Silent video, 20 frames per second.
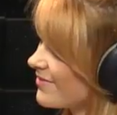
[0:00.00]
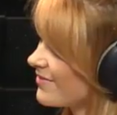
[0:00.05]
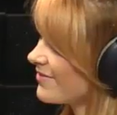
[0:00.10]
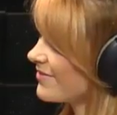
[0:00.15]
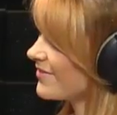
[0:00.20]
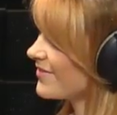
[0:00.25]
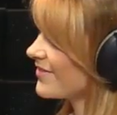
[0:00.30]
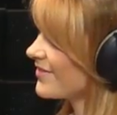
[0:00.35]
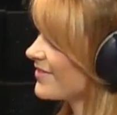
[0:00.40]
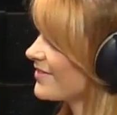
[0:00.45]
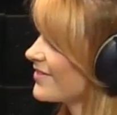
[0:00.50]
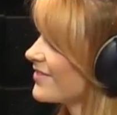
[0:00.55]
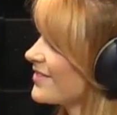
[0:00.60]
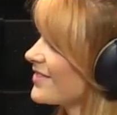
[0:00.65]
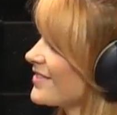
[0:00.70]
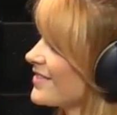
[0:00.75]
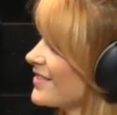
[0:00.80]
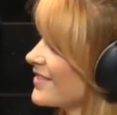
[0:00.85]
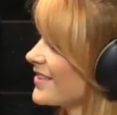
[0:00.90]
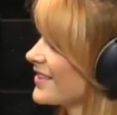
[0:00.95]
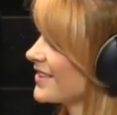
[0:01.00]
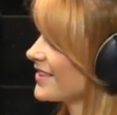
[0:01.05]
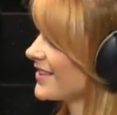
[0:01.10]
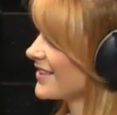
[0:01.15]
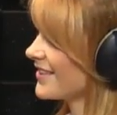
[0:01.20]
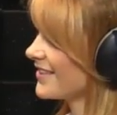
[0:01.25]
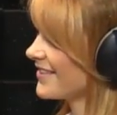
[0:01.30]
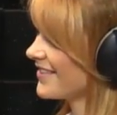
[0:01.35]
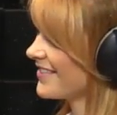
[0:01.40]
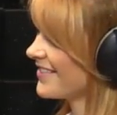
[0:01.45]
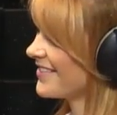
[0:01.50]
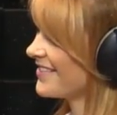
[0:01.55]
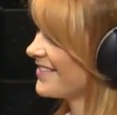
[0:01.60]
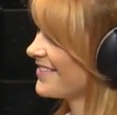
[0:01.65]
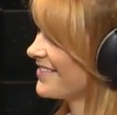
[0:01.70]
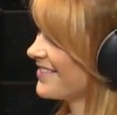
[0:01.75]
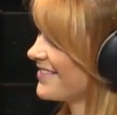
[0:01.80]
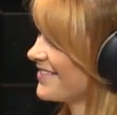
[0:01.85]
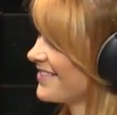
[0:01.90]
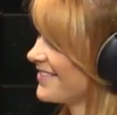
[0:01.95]

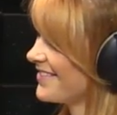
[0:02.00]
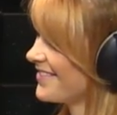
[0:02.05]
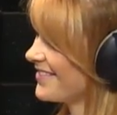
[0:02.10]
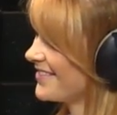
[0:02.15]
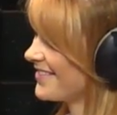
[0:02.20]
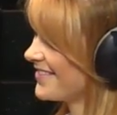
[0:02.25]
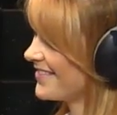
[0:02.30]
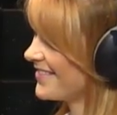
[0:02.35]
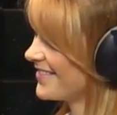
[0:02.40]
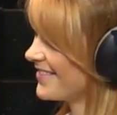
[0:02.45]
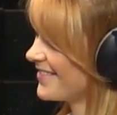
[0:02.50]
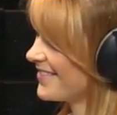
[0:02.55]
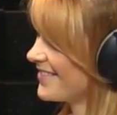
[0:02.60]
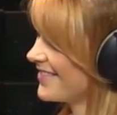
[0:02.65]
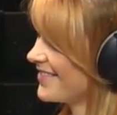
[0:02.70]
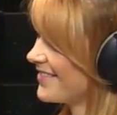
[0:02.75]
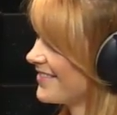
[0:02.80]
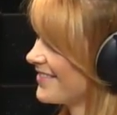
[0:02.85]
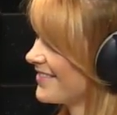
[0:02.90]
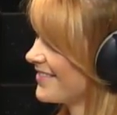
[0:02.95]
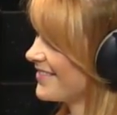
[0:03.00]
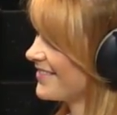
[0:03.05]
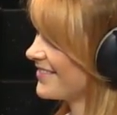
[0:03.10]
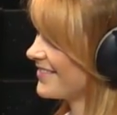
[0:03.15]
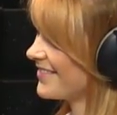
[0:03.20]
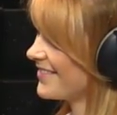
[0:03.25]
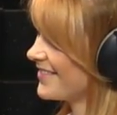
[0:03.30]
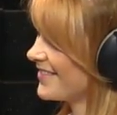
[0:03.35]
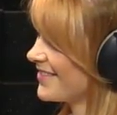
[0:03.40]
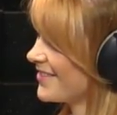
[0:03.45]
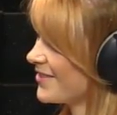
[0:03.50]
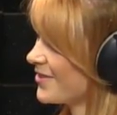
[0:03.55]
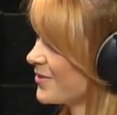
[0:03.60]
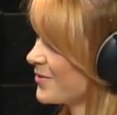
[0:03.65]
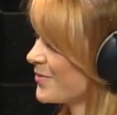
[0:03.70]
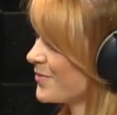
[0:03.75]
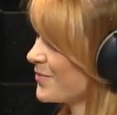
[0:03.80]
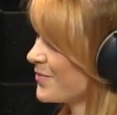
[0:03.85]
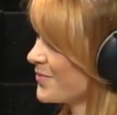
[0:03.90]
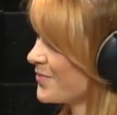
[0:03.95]

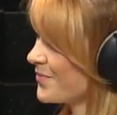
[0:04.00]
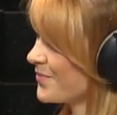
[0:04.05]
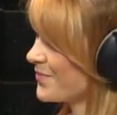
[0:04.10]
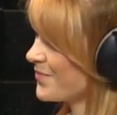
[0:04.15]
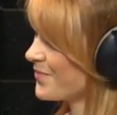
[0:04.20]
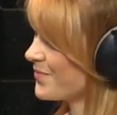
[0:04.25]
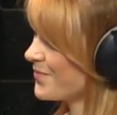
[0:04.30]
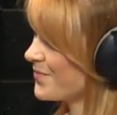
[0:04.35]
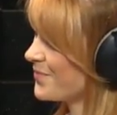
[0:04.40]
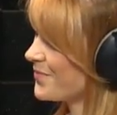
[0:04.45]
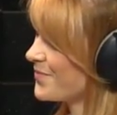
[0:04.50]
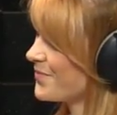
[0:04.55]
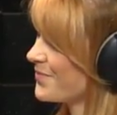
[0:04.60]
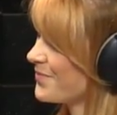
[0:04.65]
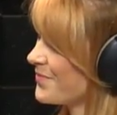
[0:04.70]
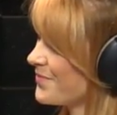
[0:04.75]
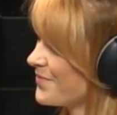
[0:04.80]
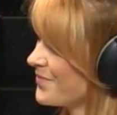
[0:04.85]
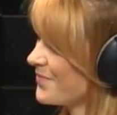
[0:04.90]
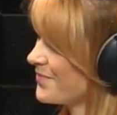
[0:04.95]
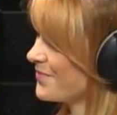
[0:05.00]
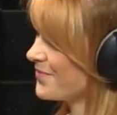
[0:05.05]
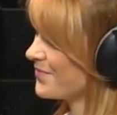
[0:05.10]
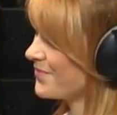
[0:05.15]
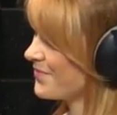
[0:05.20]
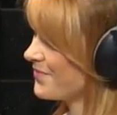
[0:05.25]
[no speech]